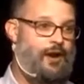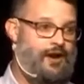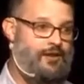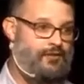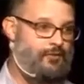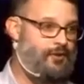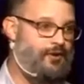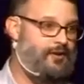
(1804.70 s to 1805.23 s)

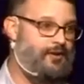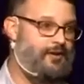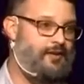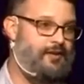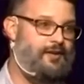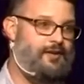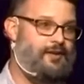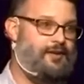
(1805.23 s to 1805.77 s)
Pray the word.
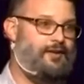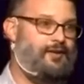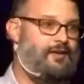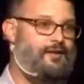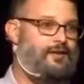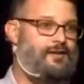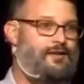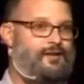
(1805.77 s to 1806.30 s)

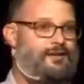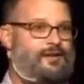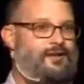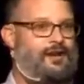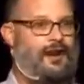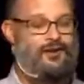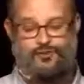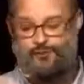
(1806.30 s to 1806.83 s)

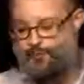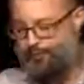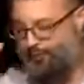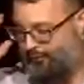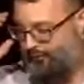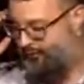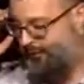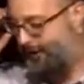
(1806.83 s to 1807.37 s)
I just
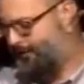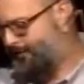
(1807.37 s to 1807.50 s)
pulled